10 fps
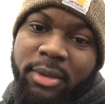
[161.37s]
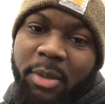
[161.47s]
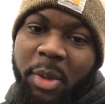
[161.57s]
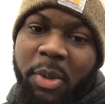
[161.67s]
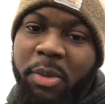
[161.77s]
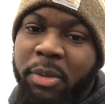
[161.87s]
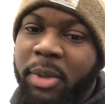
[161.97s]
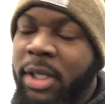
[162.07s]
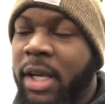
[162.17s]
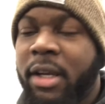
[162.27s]
I mean, people will
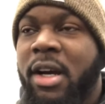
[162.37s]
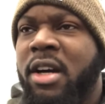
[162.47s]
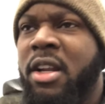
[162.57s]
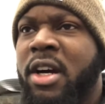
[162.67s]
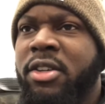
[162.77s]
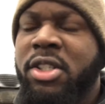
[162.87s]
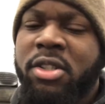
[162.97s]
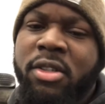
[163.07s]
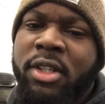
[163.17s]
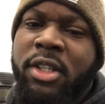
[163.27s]
be like, oh no,
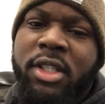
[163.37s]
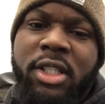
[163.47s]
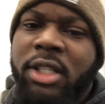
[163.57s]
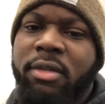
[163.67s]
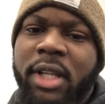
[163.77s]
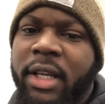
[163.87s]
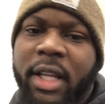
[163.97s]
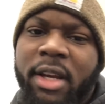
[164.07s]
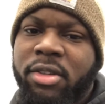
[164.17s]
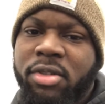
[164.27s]
just leave it like
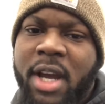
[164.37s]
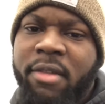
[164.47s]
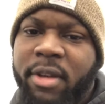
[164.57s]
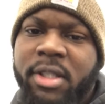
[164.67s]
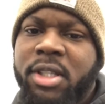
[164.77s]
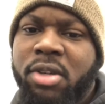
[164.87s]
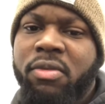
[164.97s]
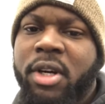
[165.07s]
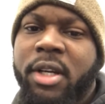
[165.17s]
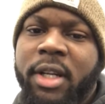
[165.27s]
that and drive it. It's still
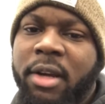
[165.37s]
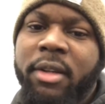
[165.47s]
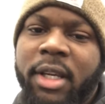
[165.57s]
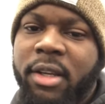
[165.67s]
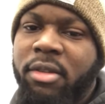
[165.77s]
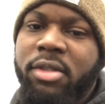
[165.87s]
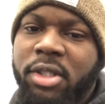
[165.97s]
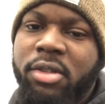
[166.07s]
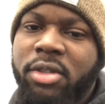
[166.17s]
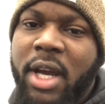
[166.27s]
running and everything. You can
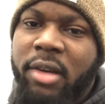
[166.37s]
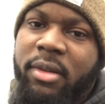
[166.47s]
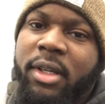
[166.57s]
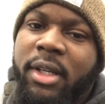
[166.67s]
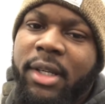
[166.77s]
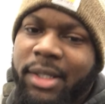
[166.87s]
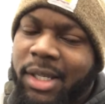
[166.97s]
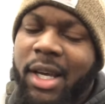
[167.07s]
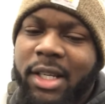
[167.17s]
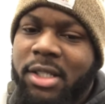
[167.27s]
still drive it.
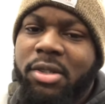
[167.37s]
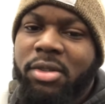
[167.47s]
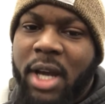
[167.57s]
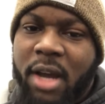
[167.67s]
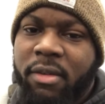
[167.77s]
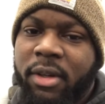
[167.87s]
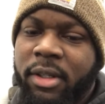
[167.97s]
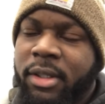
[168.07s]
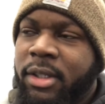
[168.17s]
Yeah, I can still drive it,